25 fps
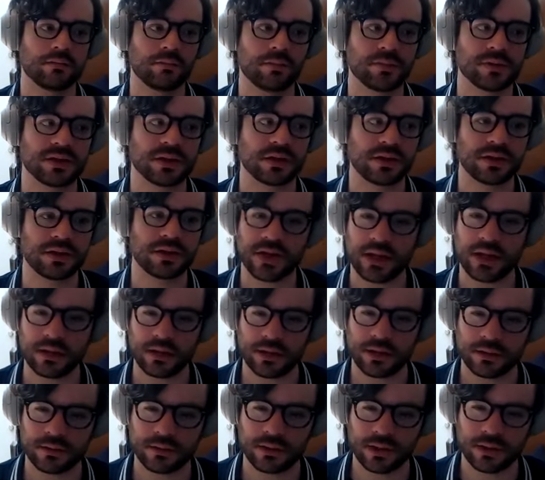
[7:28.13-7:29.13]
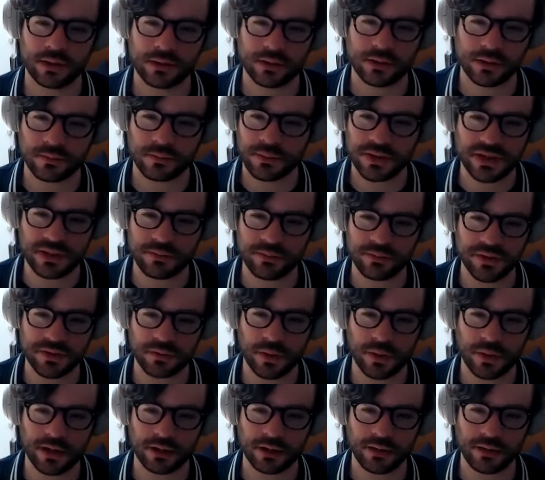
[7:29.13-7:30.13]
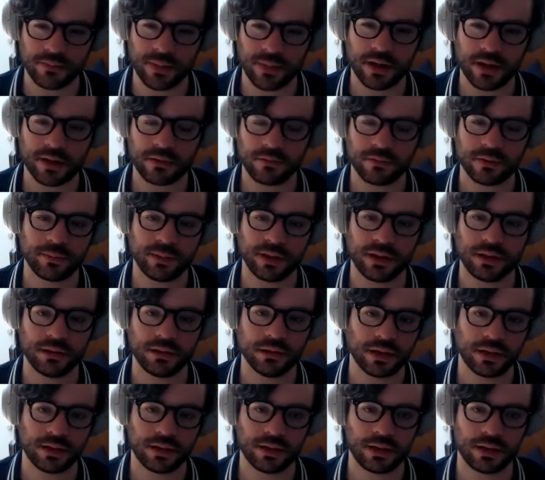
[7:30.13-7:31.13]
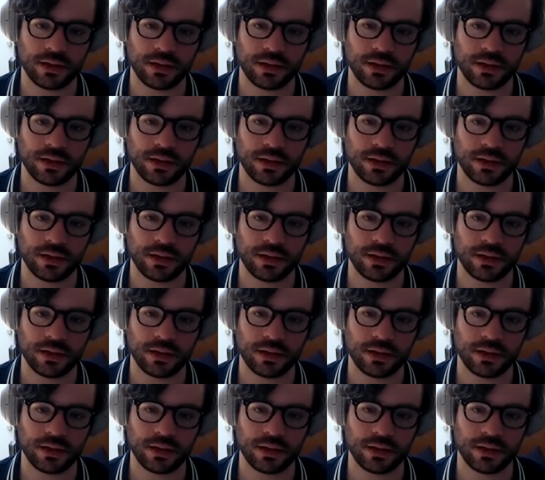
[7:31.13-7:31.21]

So just kind of like the simplest way to compare it would be like